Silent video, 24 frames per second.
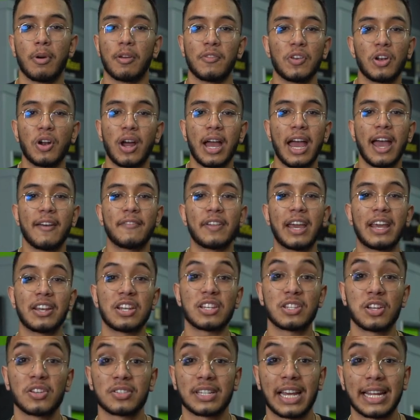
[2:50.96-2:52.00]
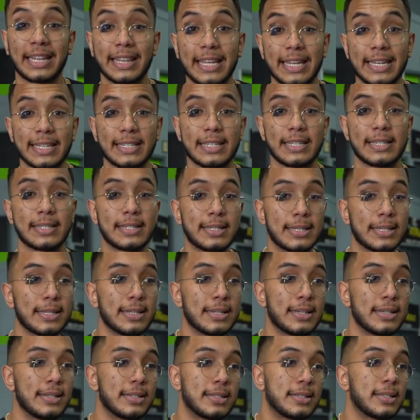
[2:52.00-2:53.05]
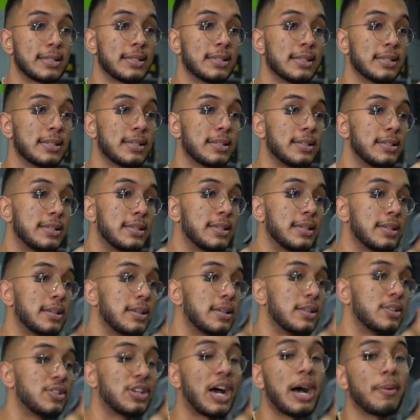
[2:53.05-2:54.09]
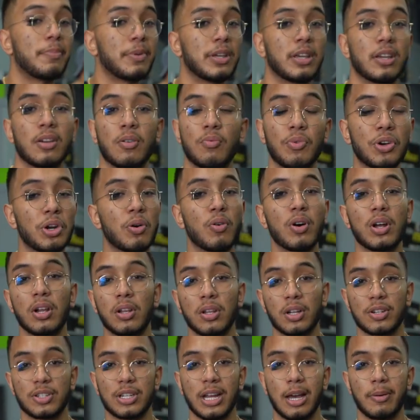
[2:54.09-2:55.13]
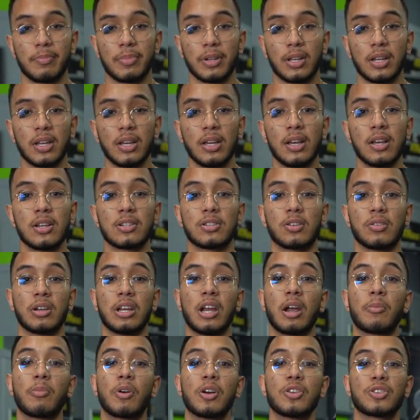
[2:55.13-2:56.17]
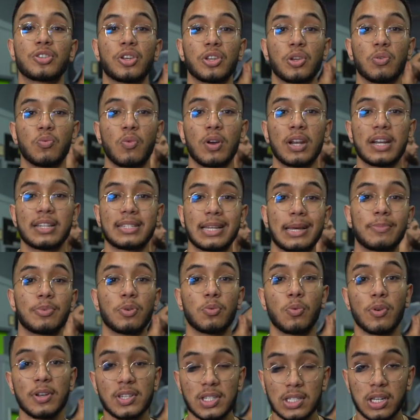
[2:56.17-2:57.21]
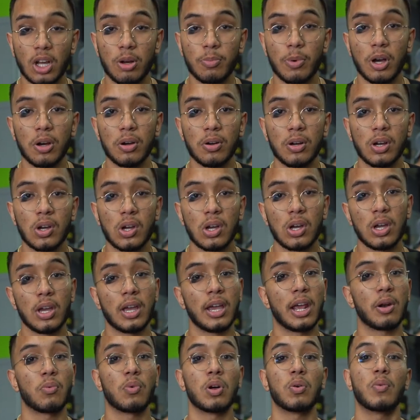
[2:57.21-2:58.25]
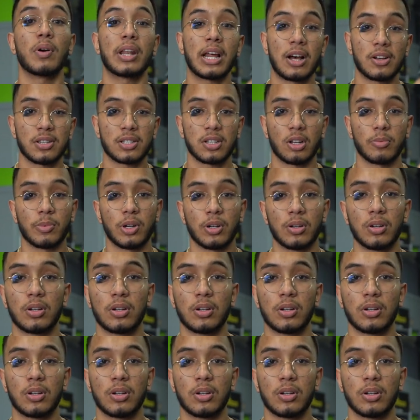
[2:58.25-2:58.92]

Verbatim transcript: But if you don't have that, it just looks like this. Choppy. We don't want to look choppy. So here I'm going to show you one example with slow-mo and one without slow-mo.